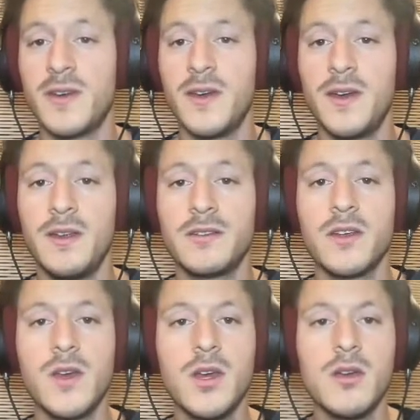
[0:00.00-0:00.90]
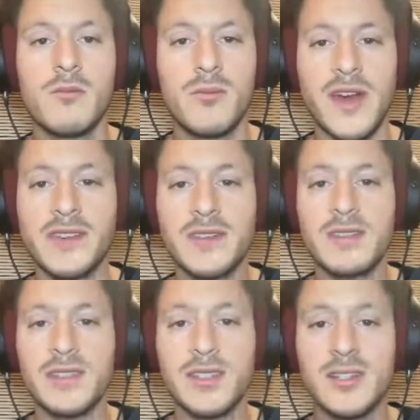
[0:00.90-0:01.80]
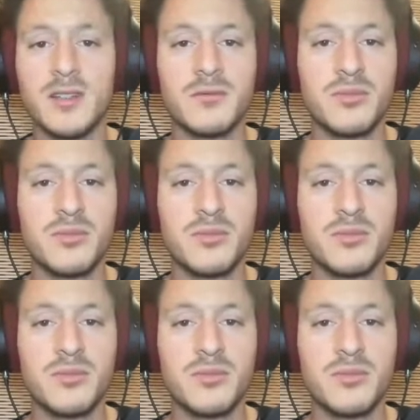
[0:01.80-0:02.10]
And basically,